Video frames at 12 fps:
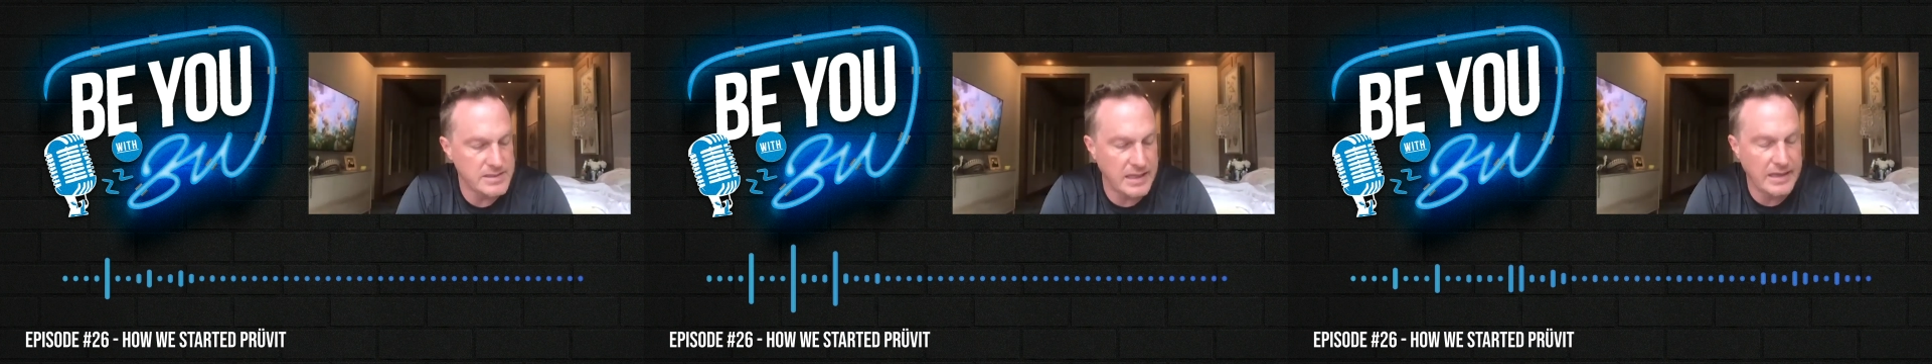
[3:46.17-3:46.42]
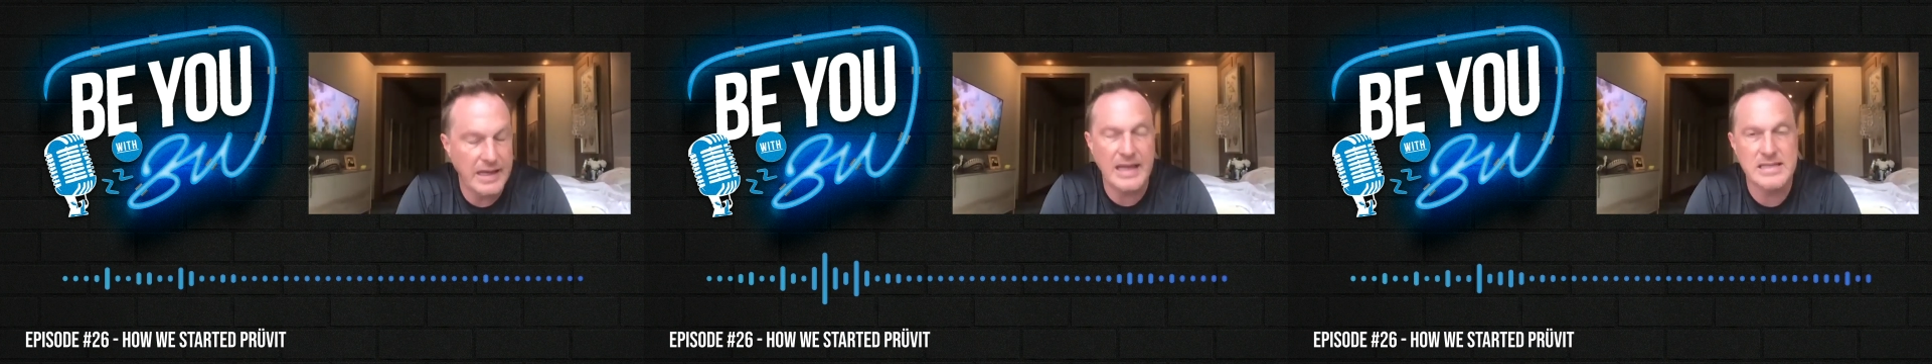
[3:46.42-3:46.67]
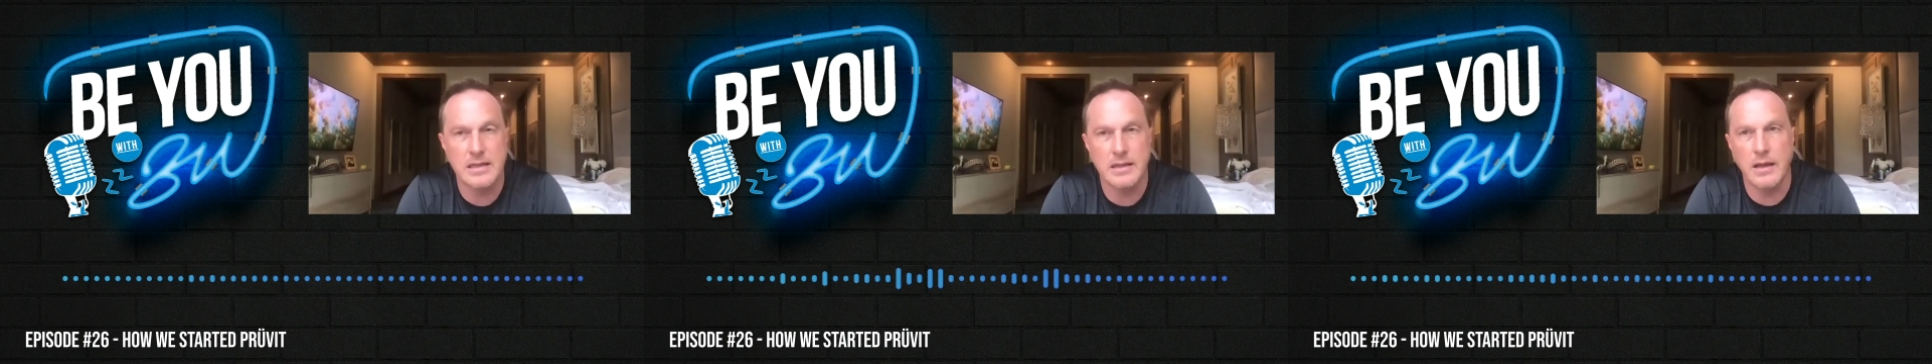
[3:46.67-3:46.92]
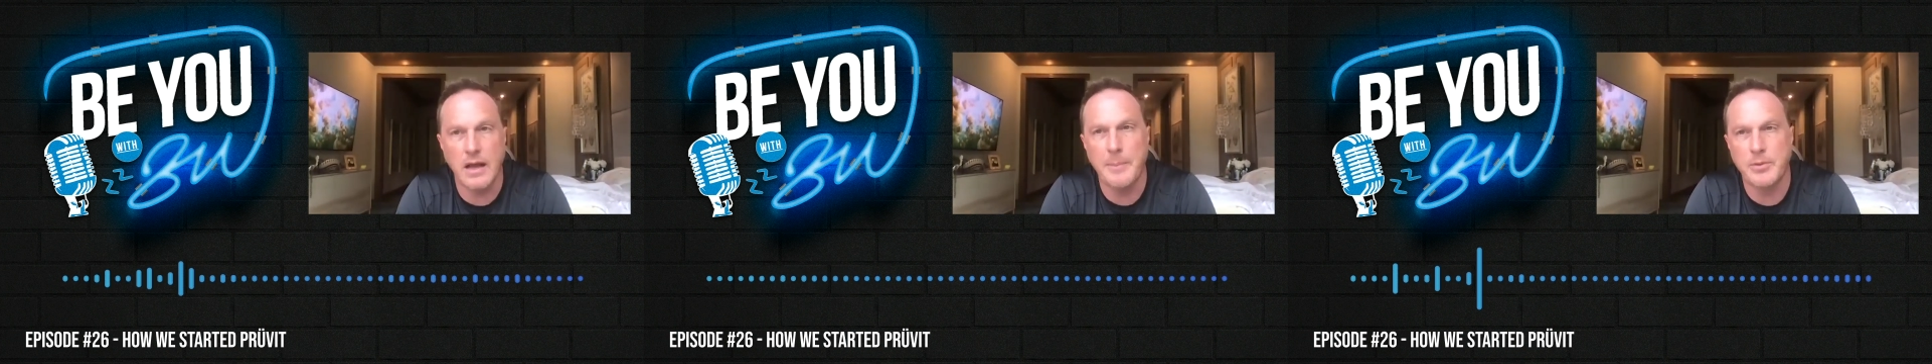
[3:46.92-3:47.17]
said he has
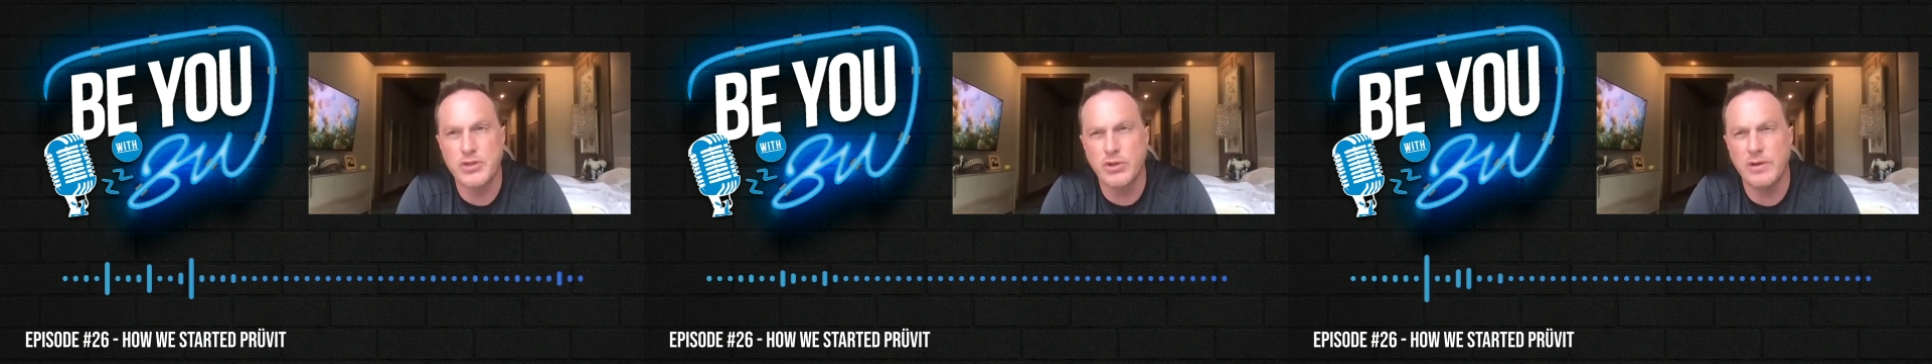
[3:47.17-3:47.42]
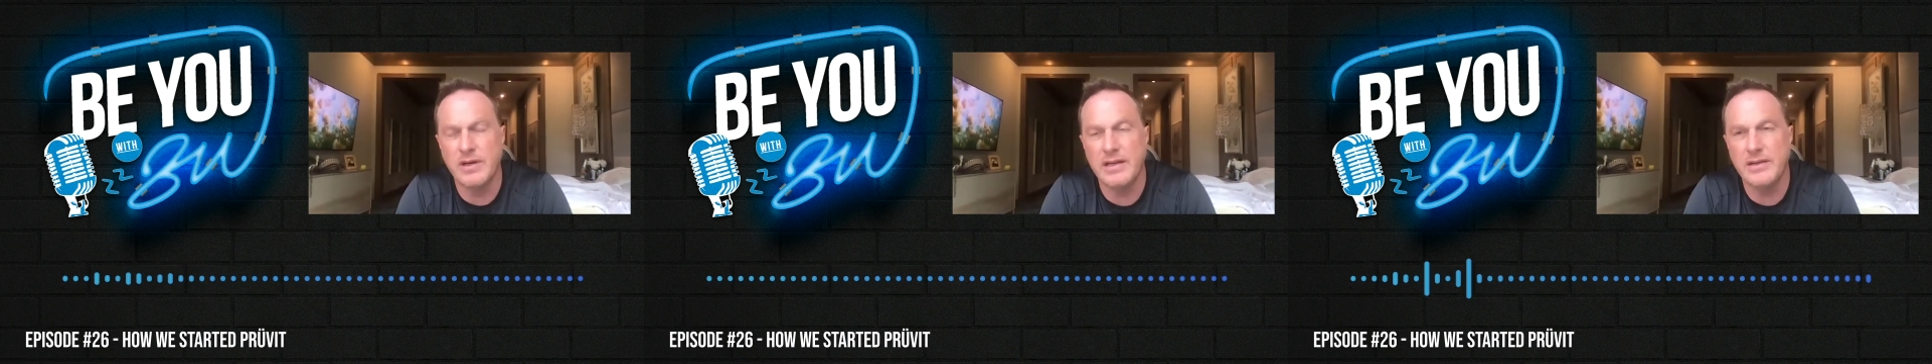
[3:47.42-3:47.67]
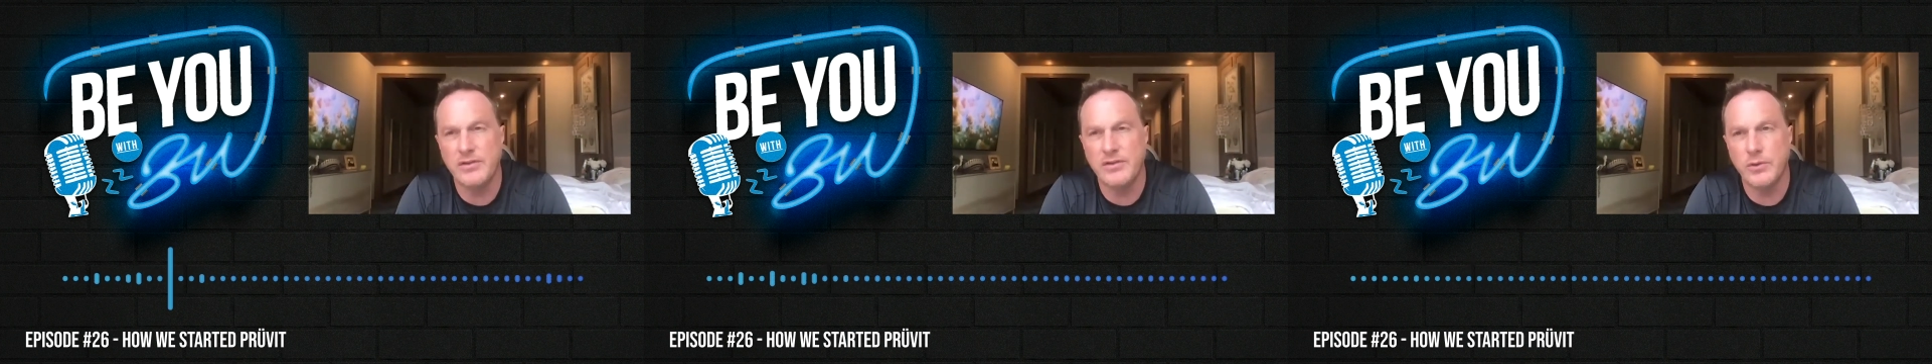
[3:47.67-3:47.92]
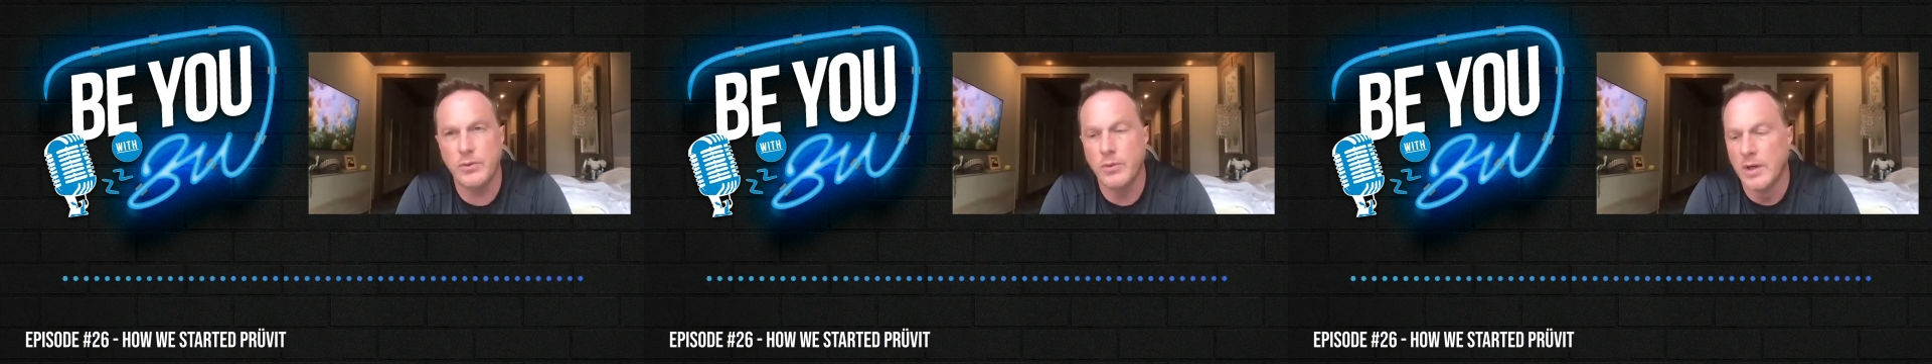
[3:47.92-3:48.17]
an opportunity
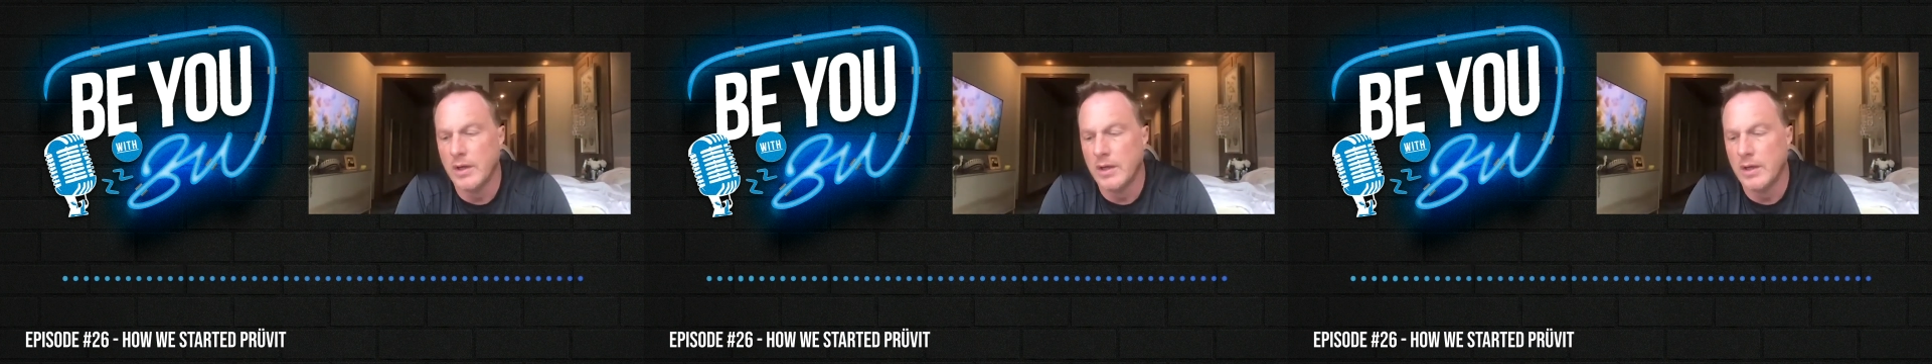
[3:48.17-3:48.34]
to